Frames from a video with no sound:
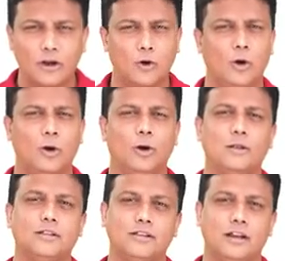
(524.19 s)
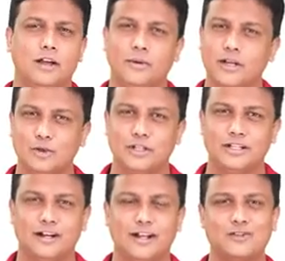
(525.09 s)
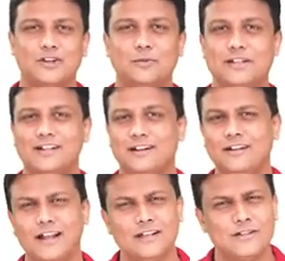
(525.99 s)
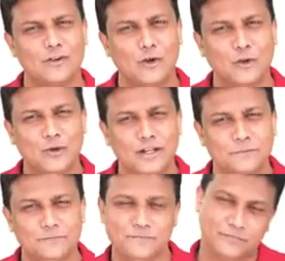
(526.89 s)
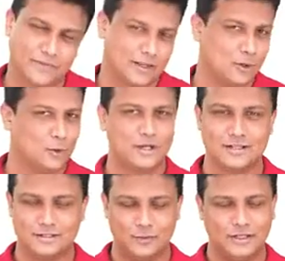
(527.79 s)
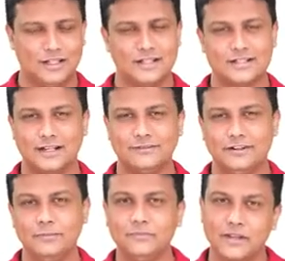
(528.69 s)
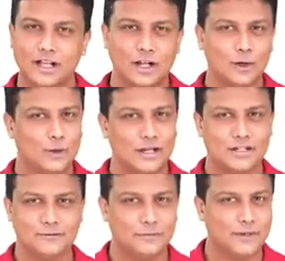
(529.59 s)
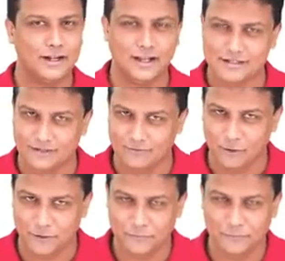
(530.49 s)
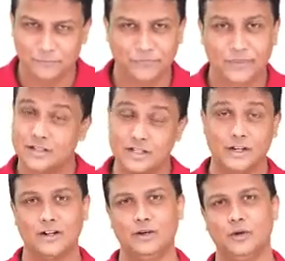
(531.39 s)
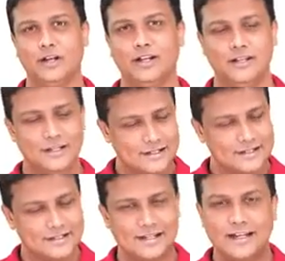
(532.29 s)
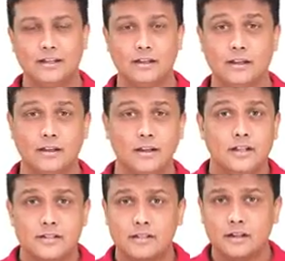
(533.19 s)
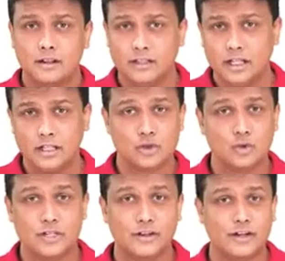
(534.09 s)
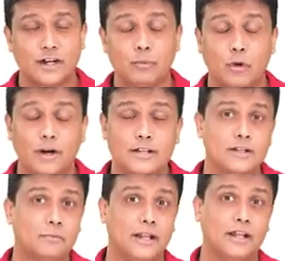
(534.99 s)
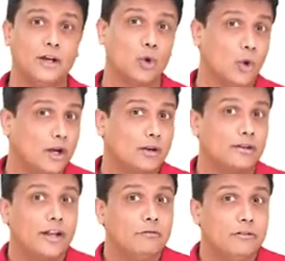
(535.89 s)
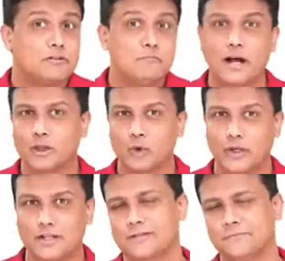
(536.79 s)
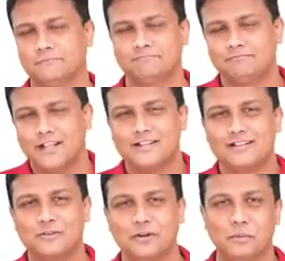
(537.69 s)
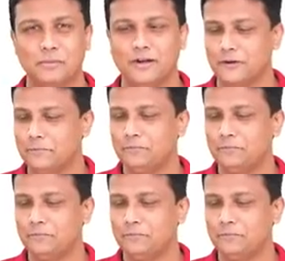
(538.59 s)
all the thalami together are actually present in diencephalon only. Okay, sir. One thing is confirmed. Location will be in diencephalon. Geniculate body. Second thing, sir, these 2 geniculate bodies are playing a role in which pathways? Easy to remember.